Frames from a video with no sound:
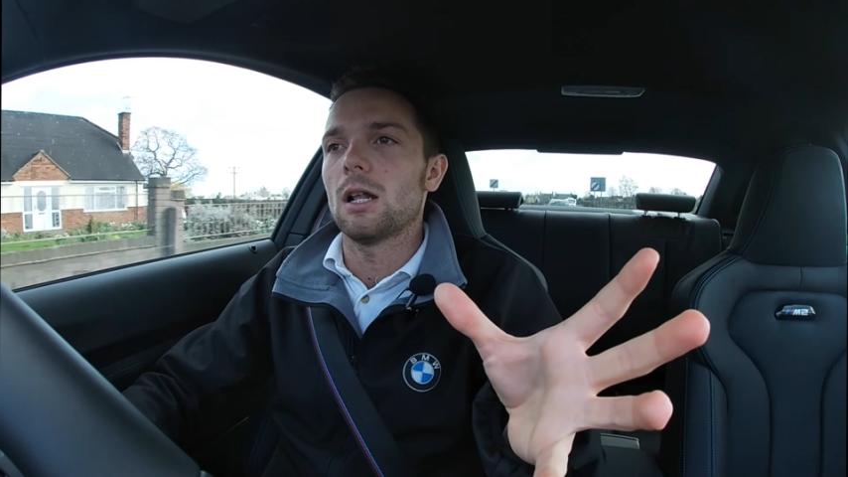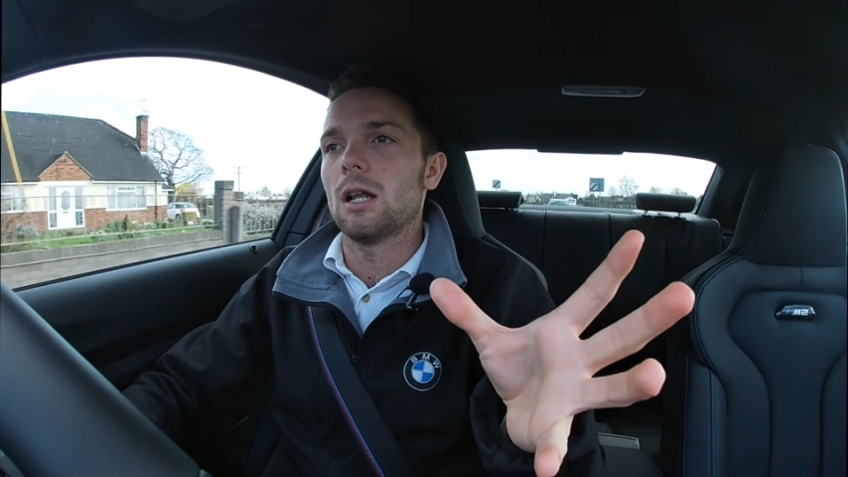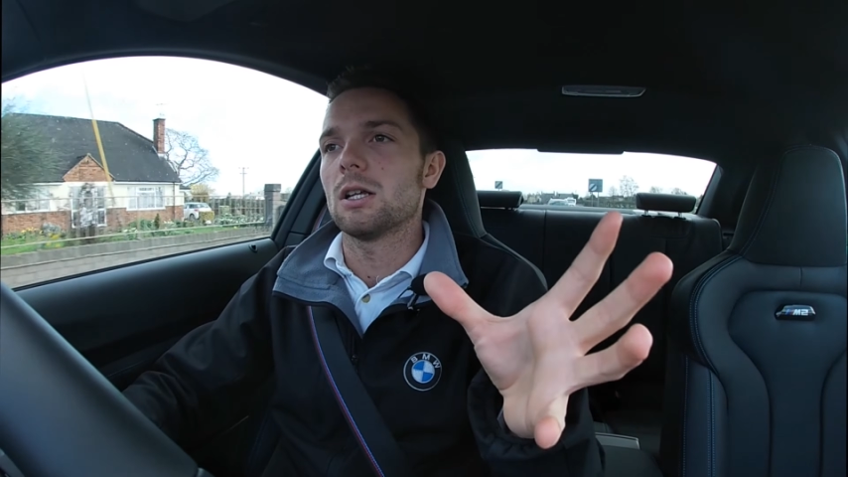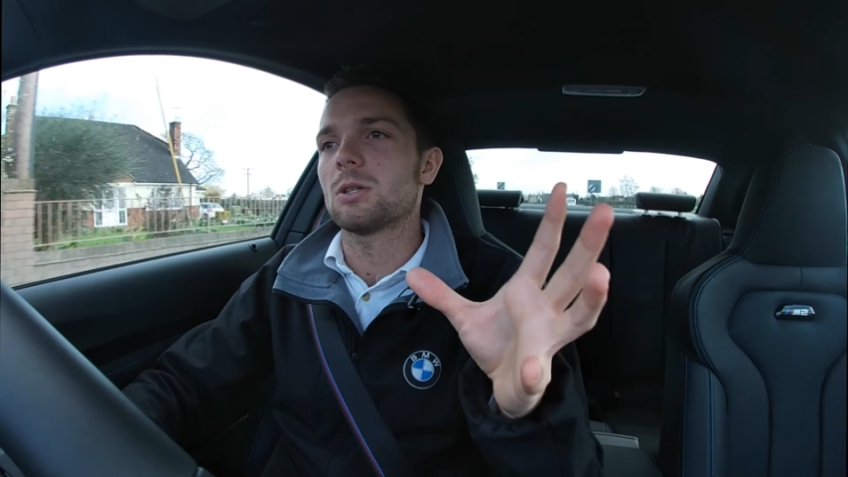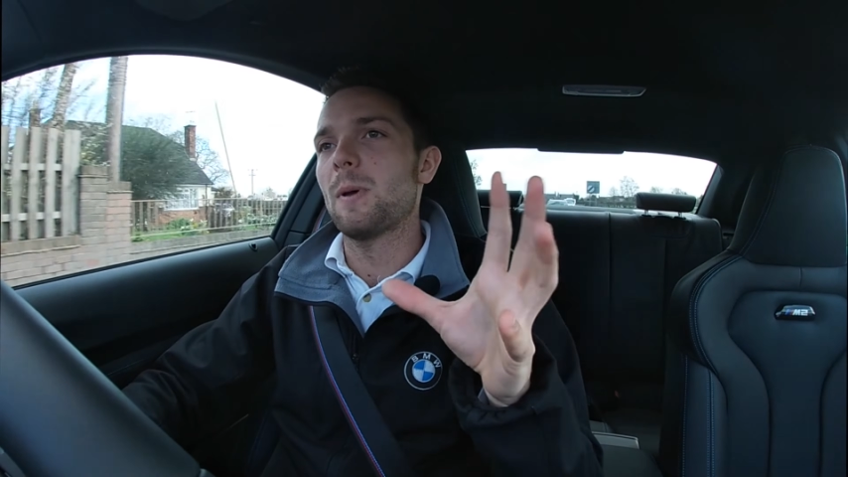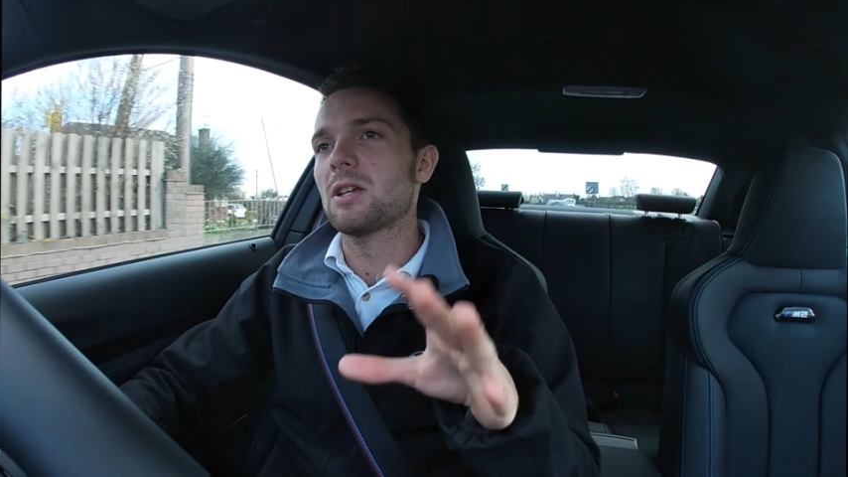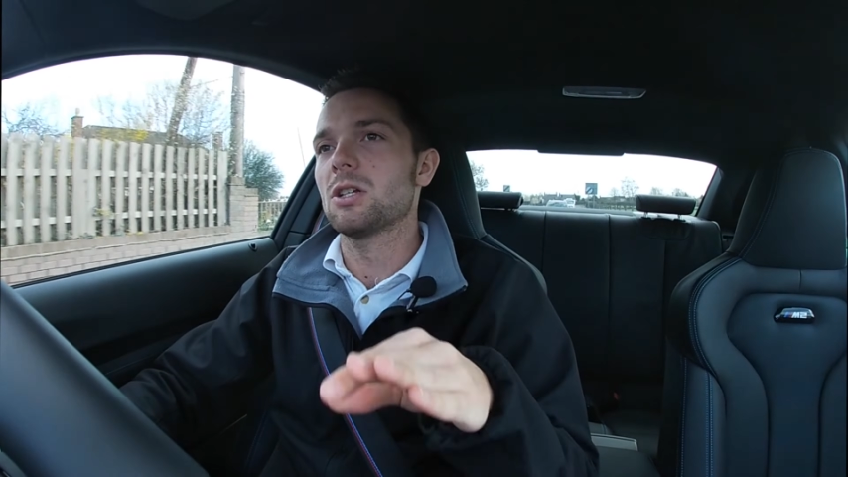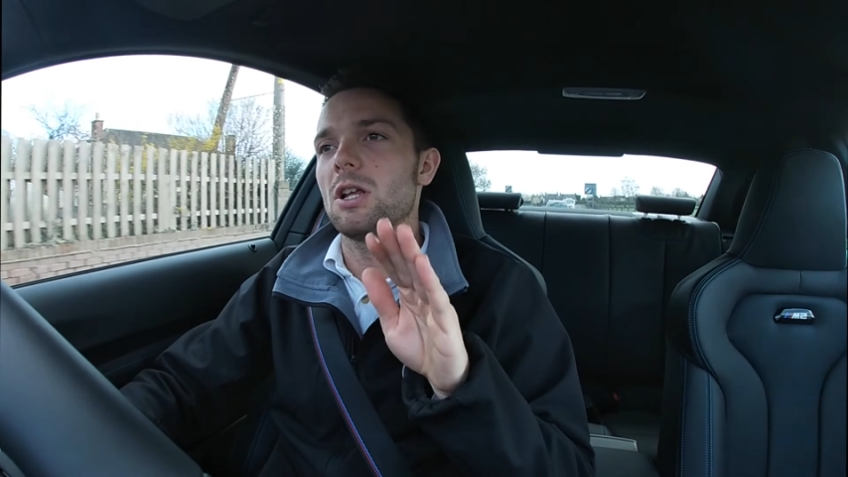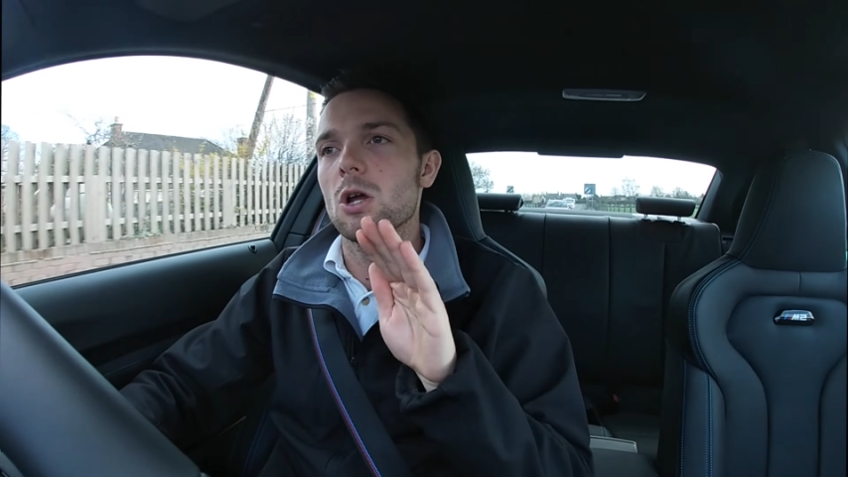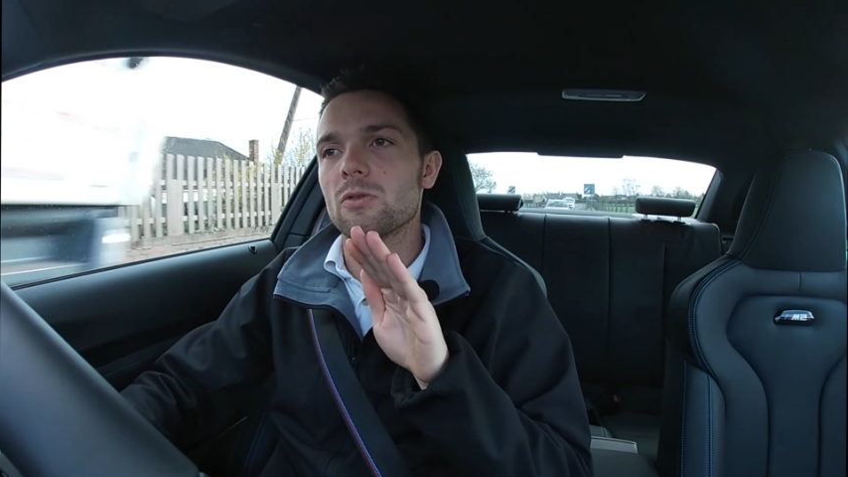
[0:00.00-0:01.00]

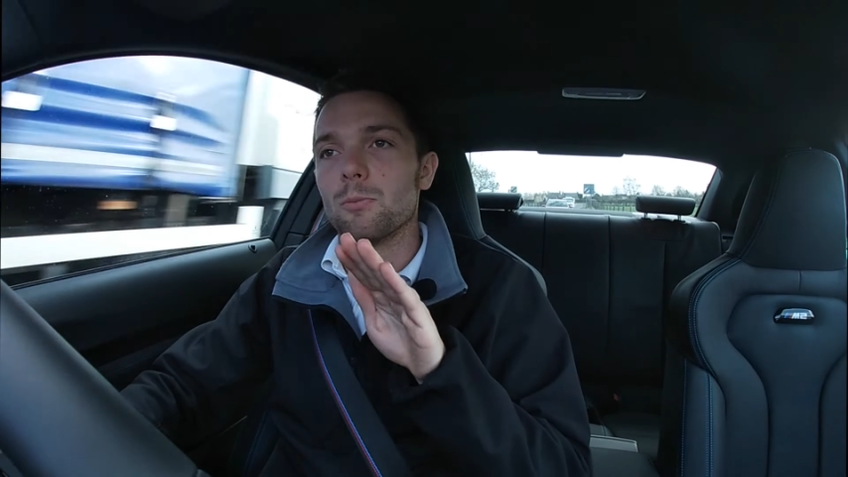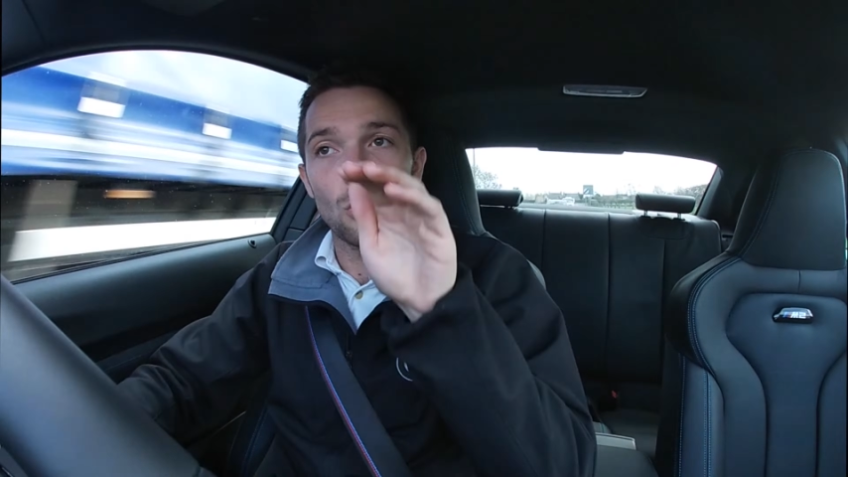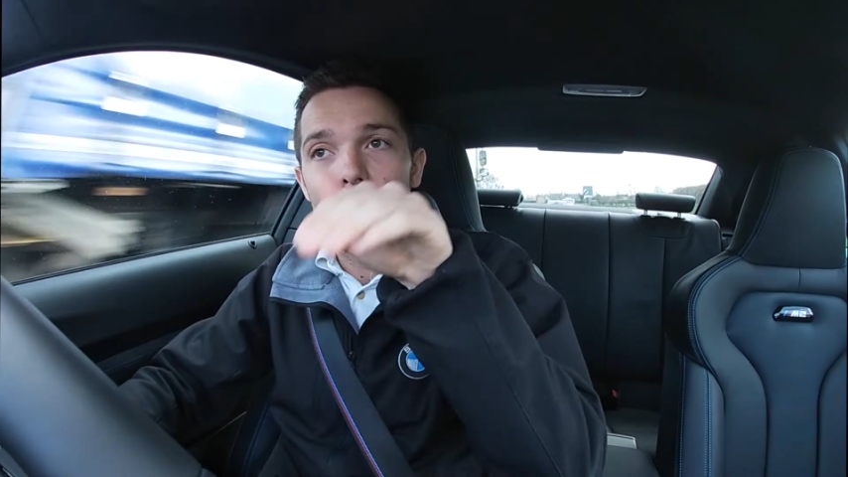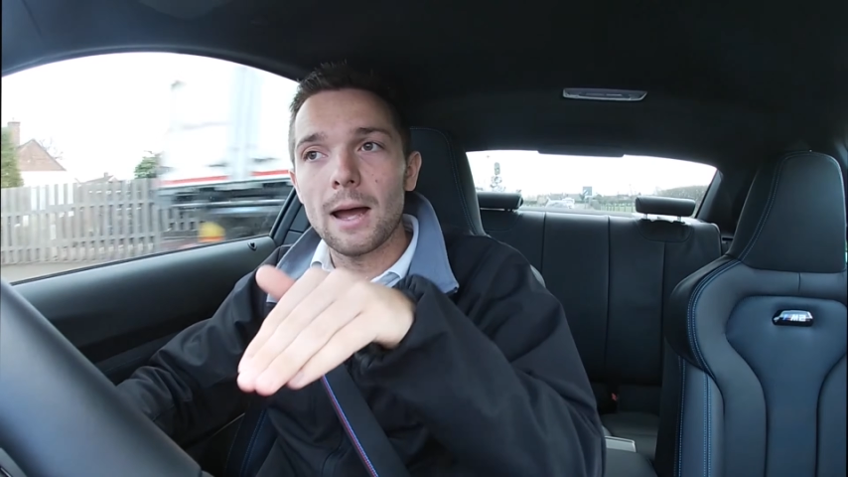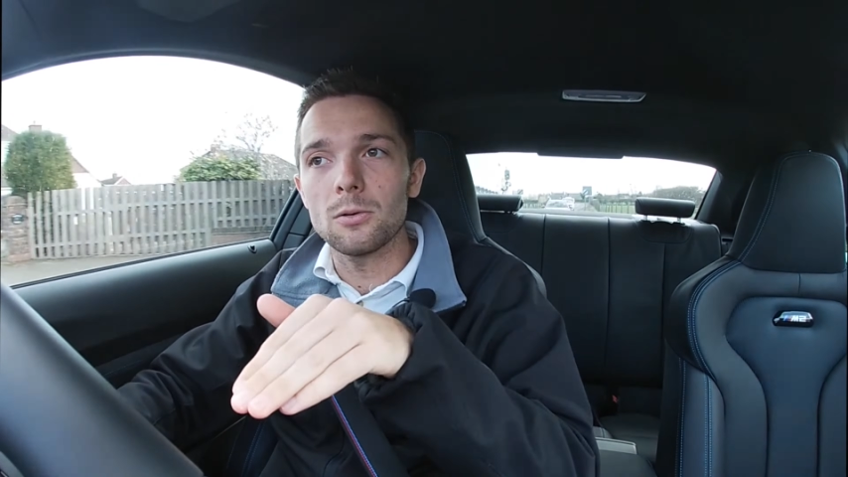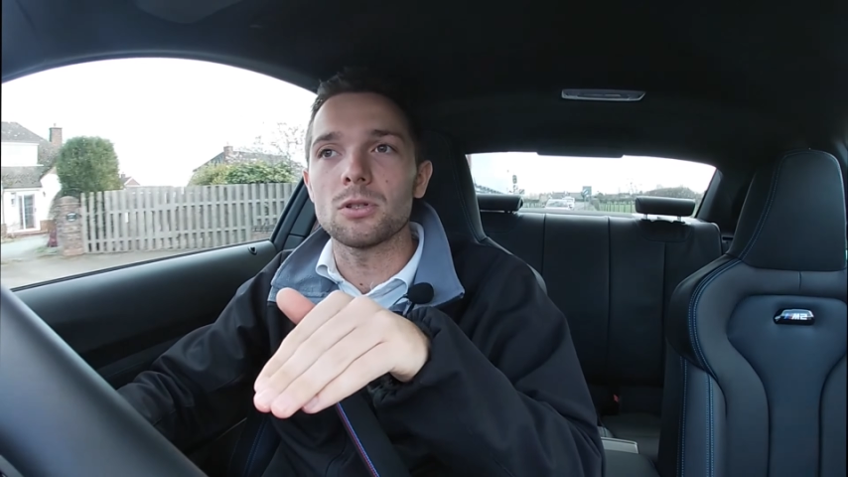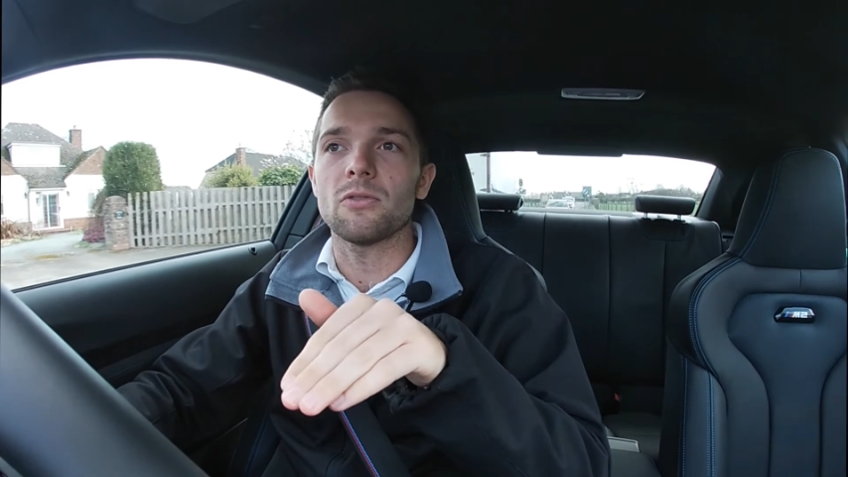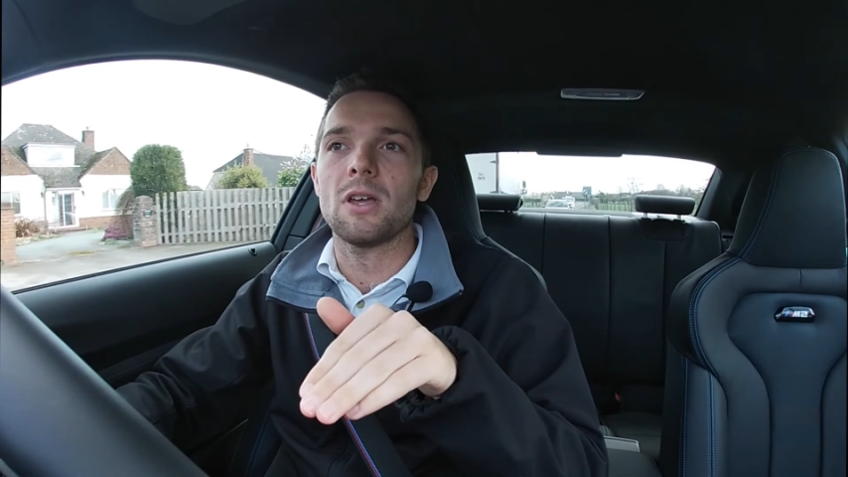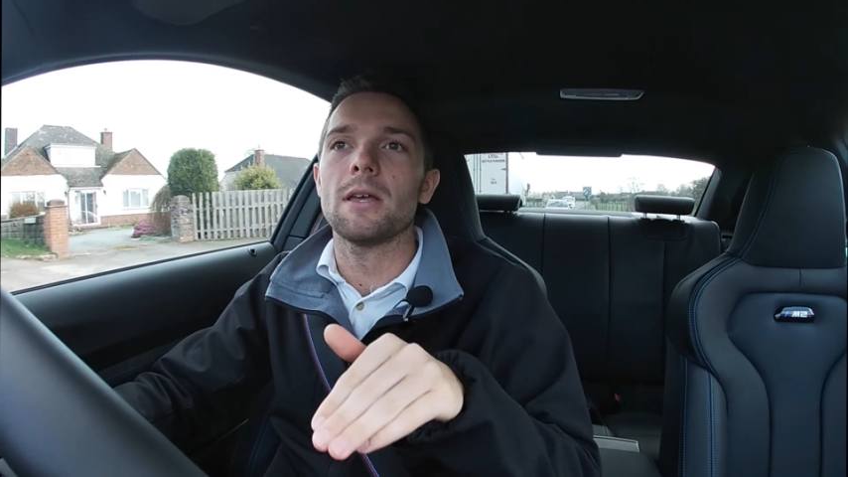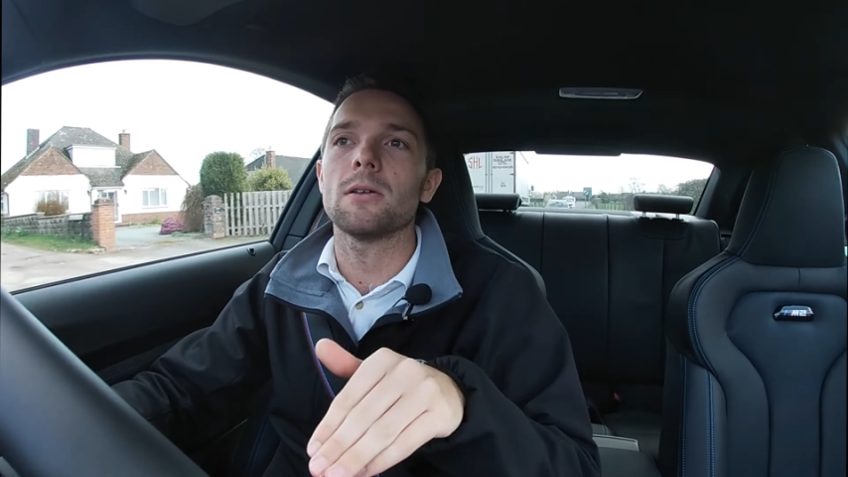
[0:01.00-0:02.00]
especially over brows of
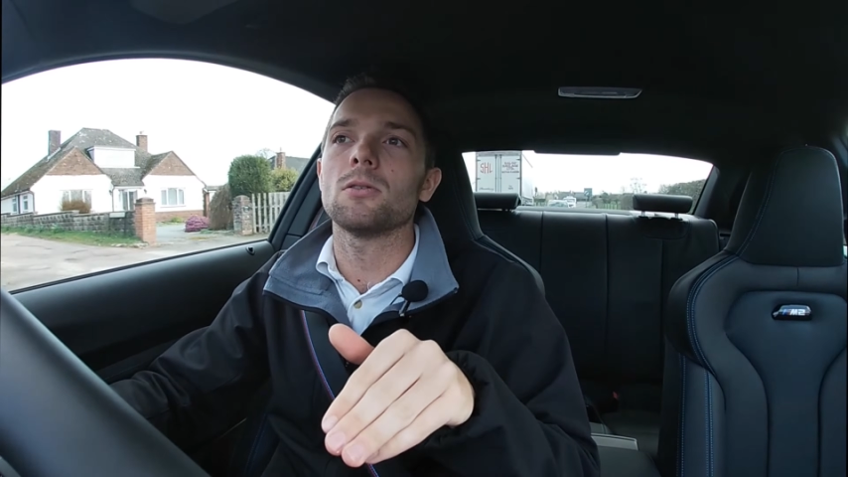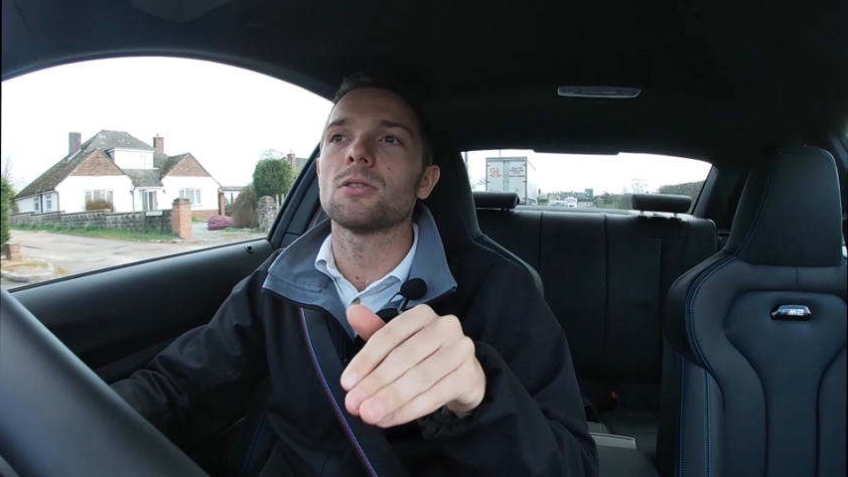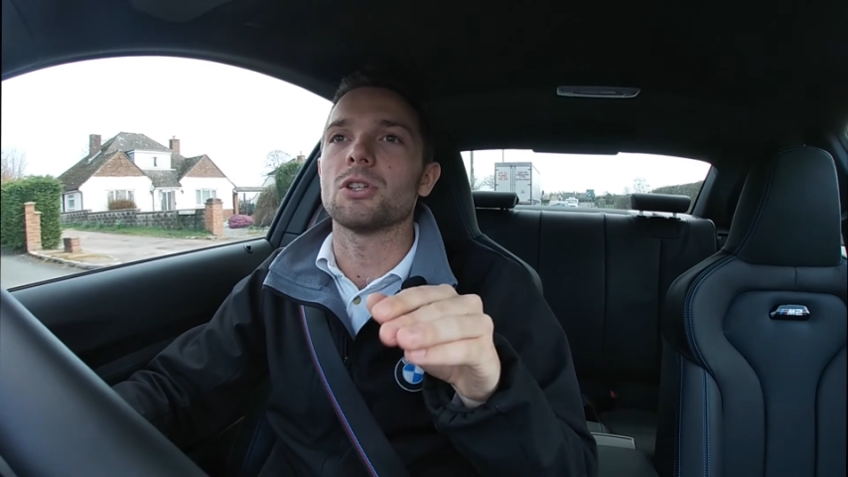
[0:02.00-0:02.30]
hills